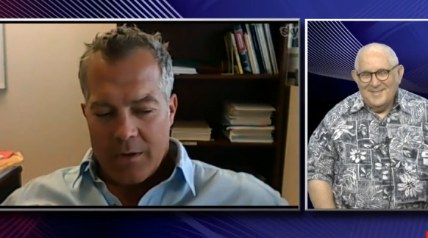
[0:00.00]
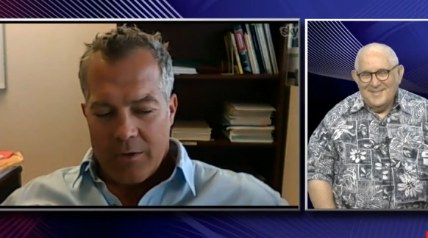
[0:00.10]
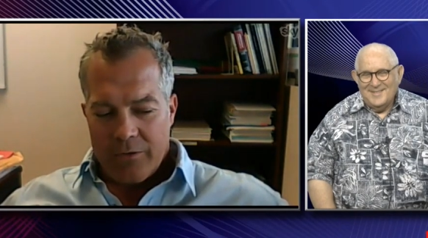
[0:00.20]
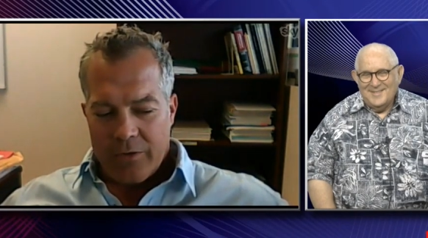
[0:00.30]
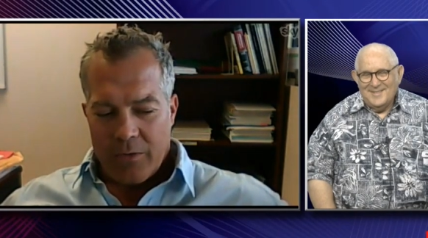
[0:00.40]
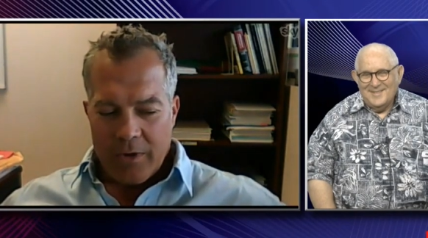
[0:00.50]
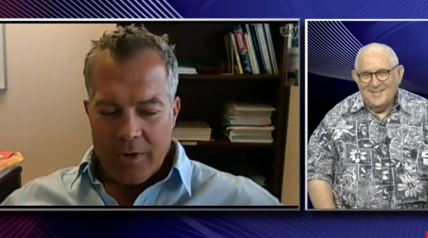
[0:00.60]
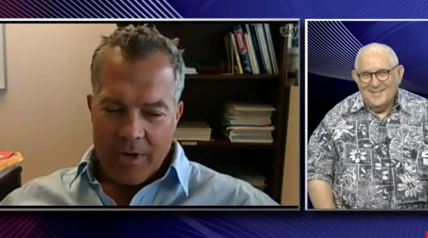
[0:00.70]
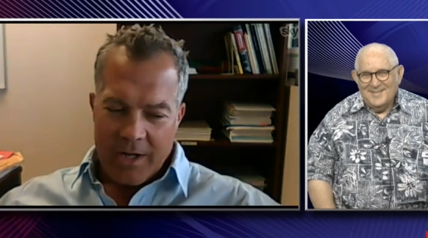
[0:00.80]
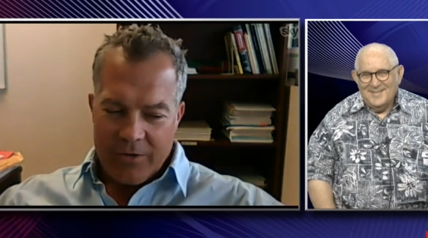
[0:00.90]
Speaker 1: so,
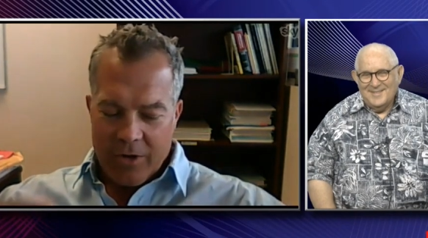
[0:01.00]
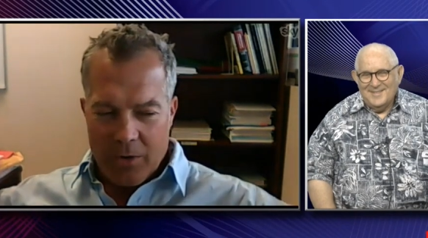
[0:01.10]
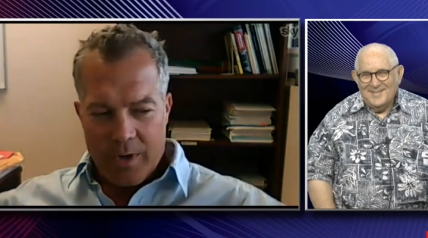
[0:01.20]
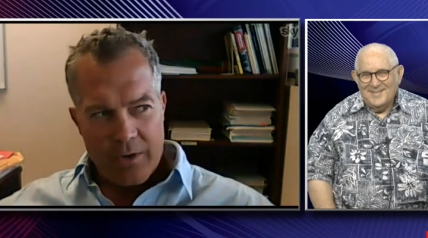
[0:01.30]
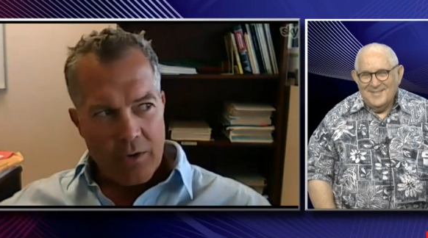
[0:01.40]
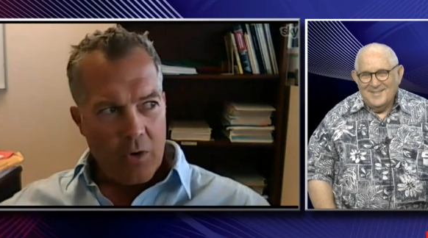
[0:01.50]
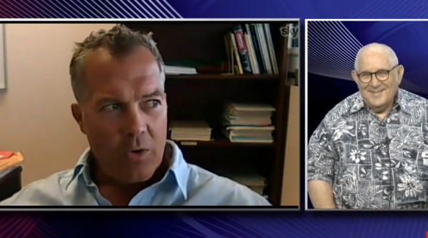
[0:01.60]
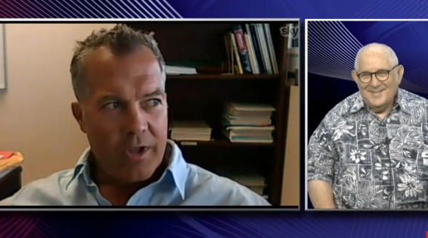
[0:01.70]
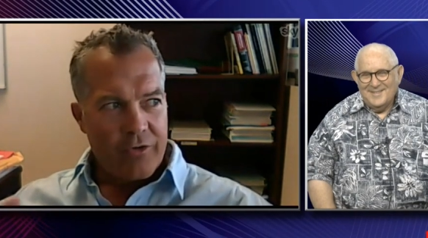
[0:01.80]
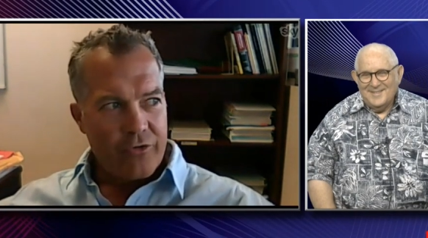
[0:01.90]
not to go into the whole
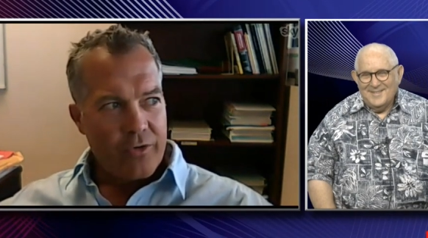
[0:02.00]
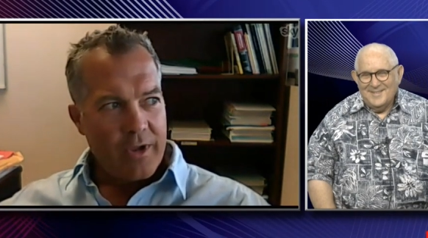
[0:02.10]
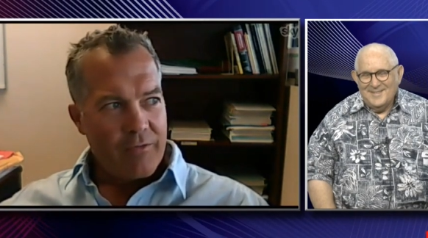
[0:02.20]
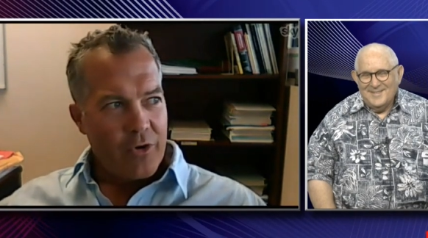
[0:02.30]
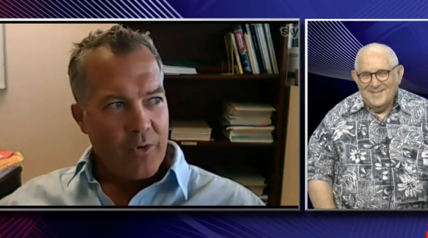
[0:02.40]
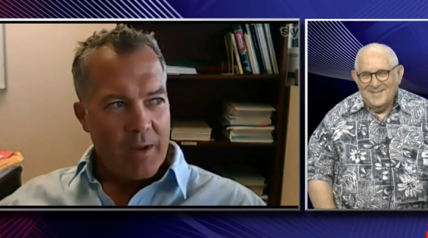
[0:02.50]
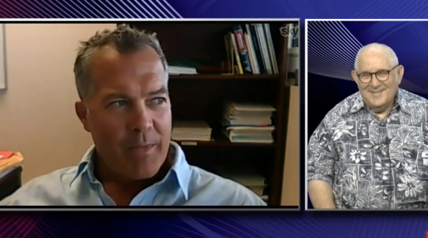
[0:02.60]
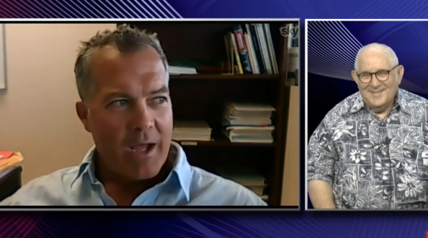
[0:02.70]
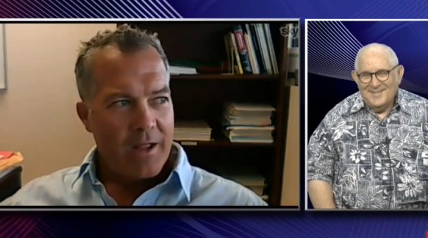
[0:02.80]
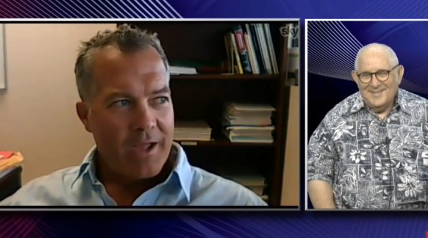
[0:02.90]
history of the Great
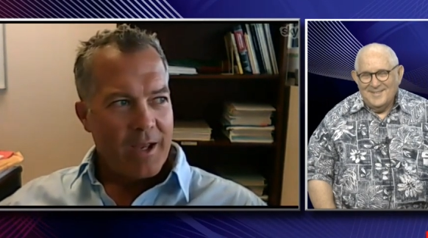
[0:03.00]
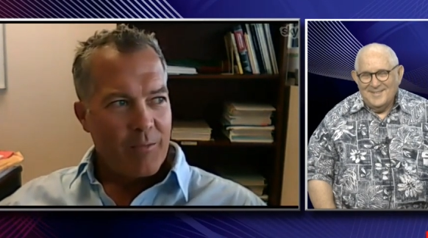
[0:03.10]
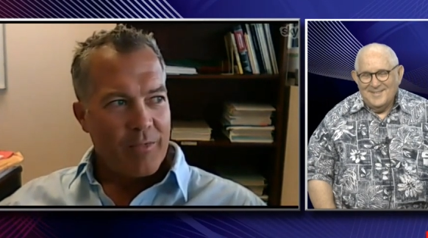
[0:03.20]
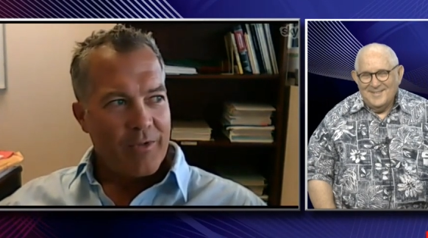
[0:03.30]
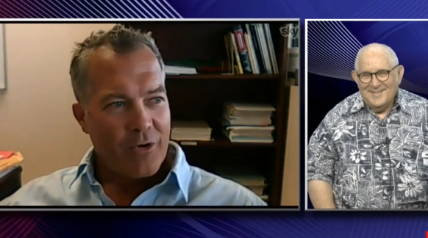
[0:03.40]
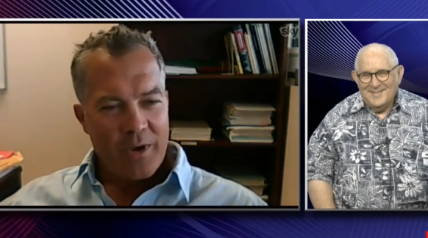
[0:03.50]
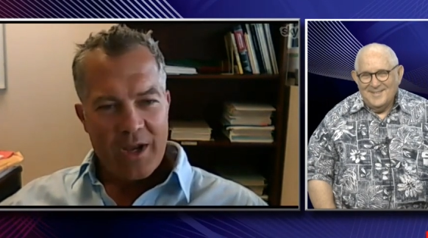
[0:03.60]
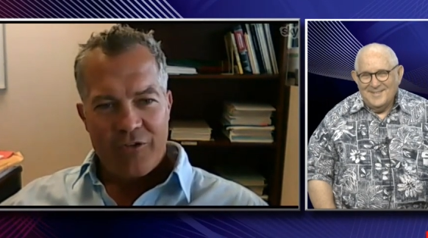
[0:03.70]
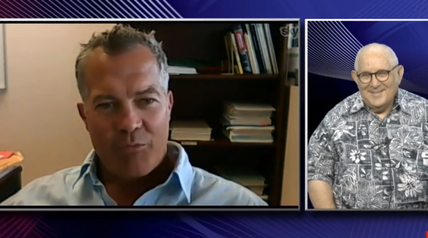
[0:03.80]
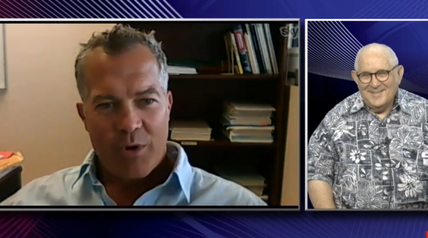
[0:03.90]
Mahele and the creation
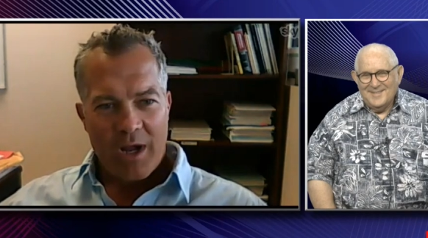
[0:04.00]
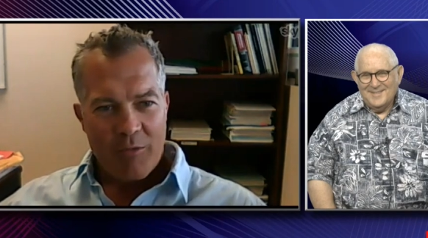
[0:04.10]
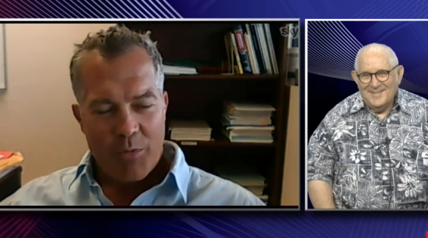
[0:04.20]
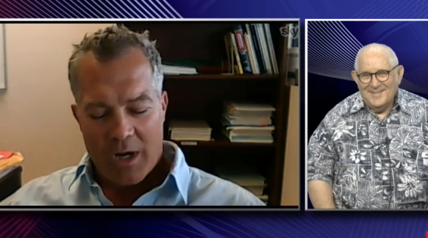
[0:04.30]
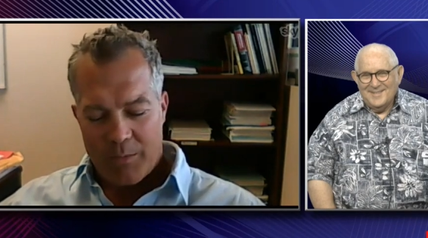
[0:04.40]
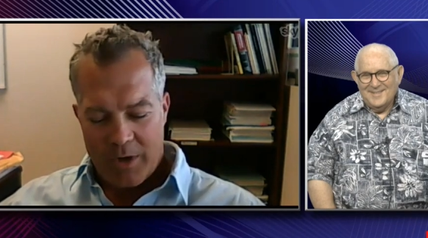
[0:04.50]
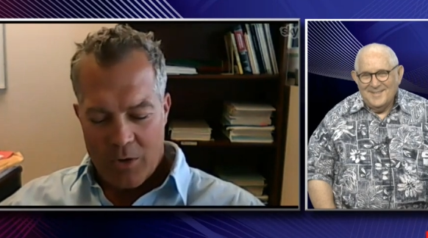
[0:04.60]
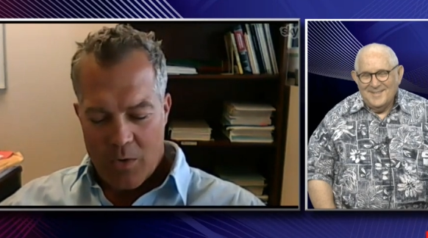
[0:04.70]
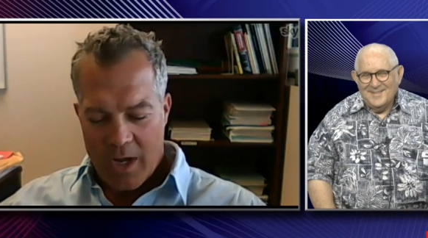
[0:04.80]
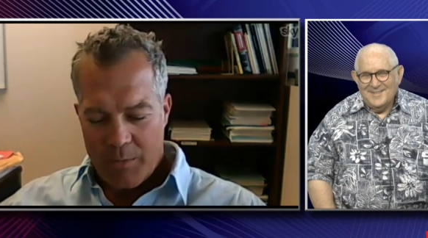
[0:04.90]
of private property in
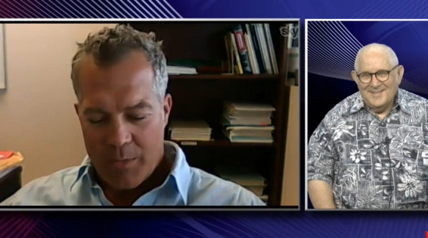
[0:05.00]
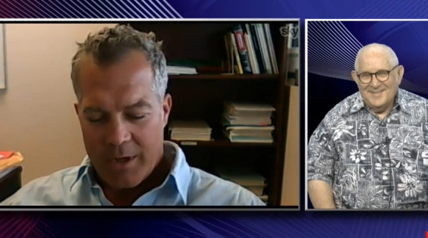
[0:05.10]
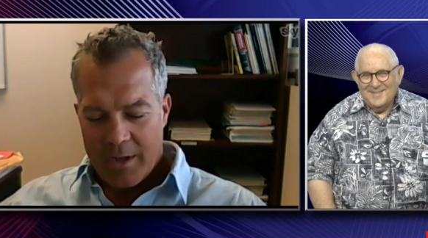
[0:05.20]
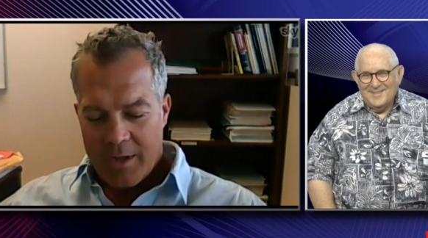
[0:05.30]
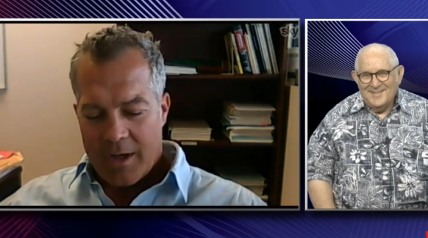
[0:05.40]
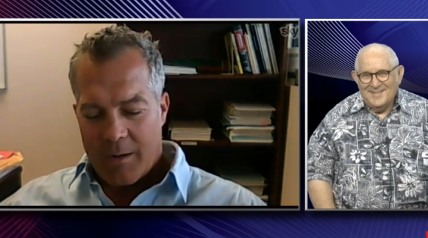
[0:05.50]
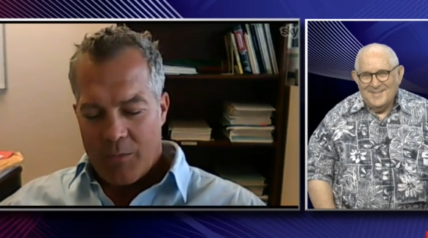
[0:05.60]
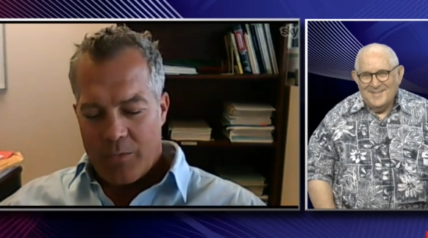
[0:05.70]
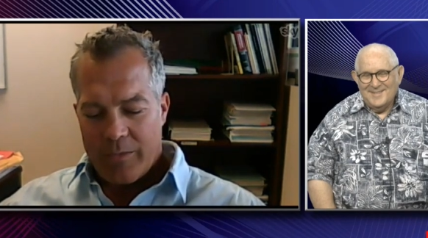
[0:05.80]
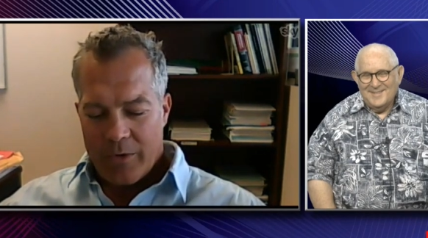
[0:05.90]
Hawaii, but um,
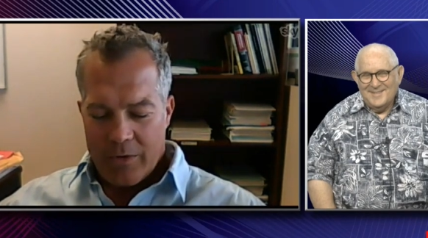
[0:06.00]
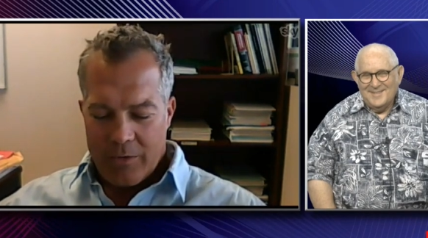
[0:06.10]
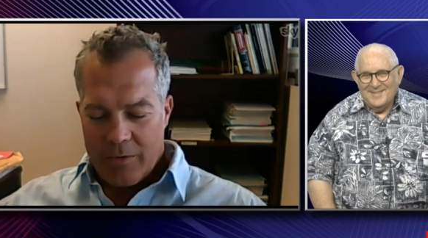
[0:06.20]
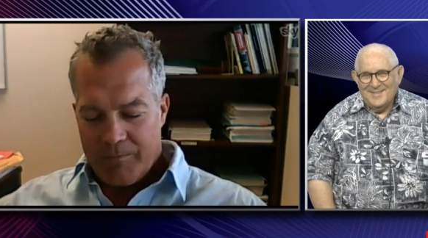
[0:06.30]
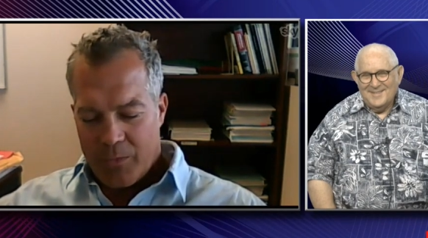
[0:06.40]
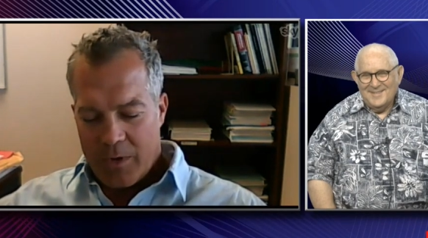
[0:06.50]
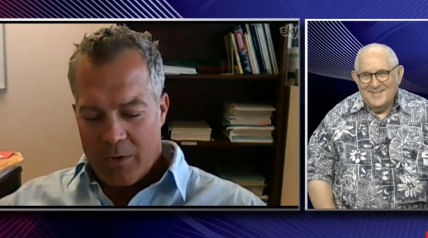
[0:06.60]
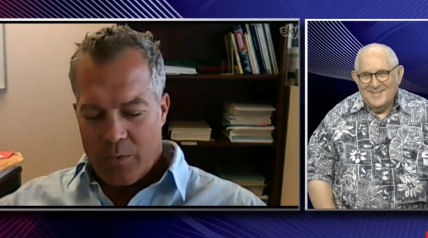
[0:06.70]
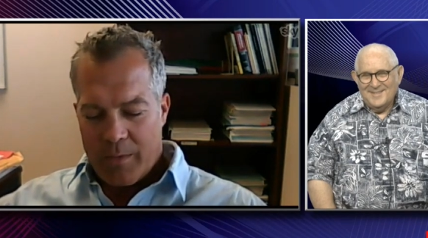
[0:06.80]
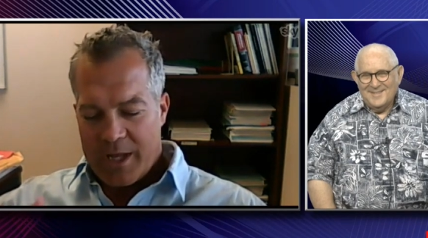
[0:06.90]
we
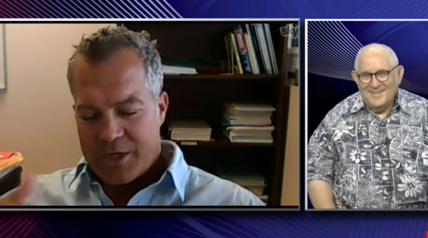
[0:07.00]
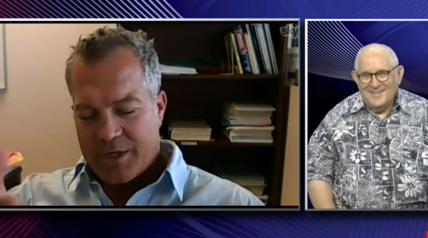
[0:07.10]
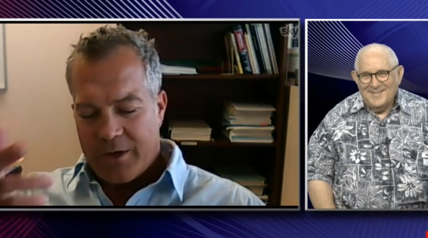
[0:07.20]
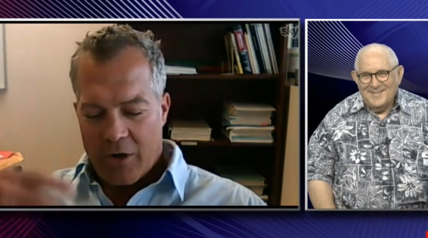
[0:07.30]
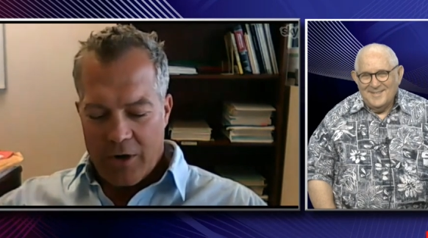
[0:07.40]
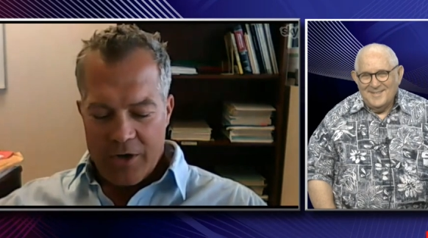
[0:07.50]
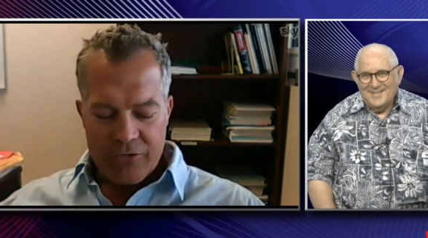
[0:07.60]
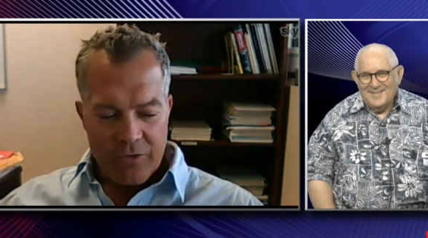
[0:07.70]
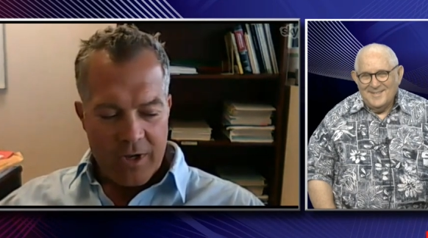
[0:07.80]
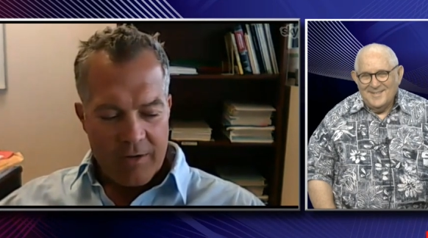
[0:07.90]
mentioned in our initial
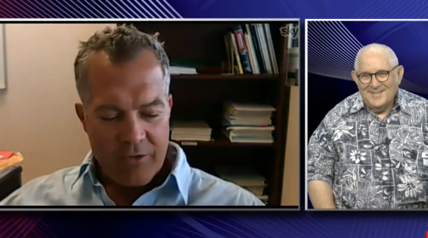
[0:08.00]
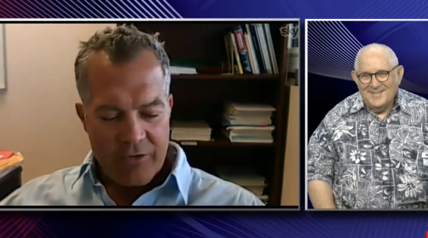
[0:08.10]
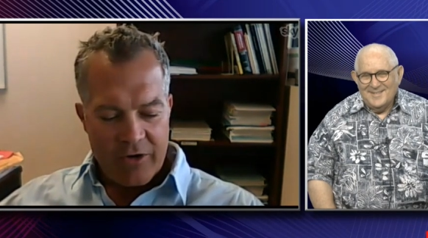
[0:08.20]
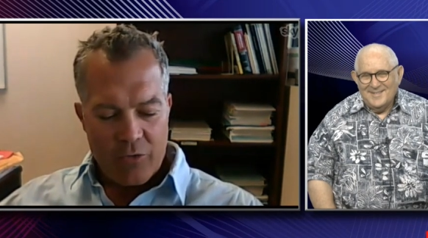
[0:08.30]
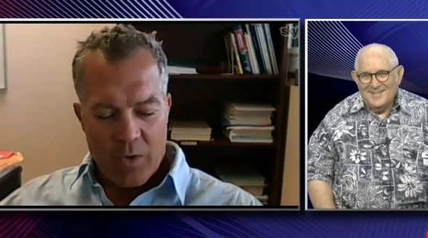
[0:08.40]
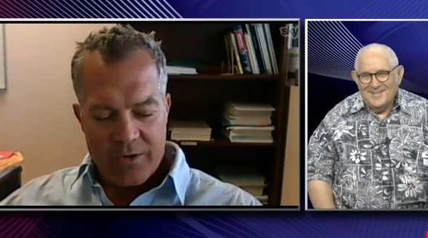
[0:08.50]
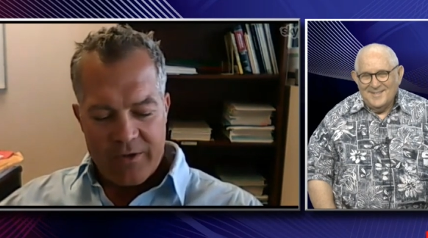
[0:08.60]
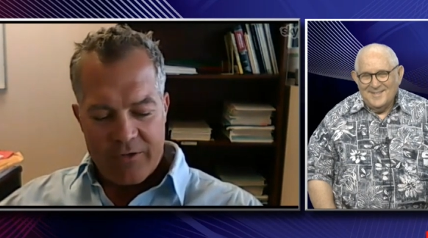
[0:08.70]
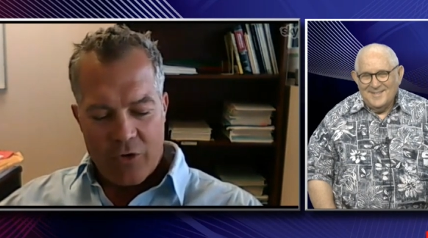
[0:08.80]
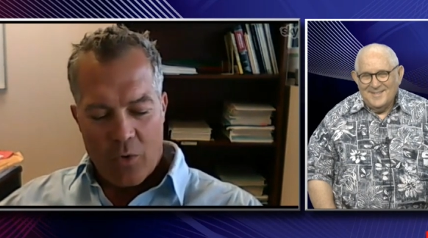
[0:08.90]
conversation what sets Kauai